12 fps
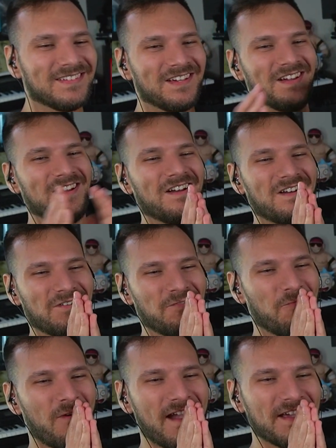uh,
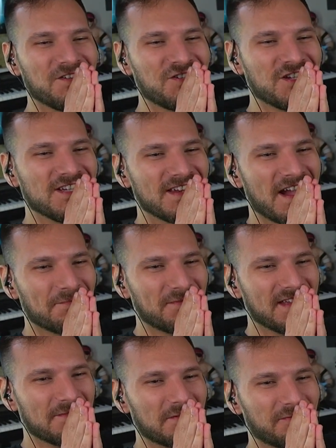why is she not
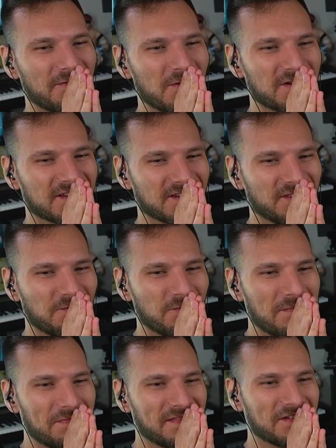being able to focus on the
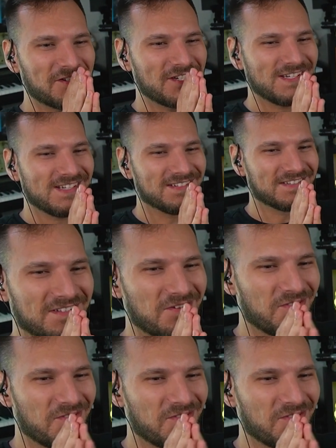weapon that she needs, though?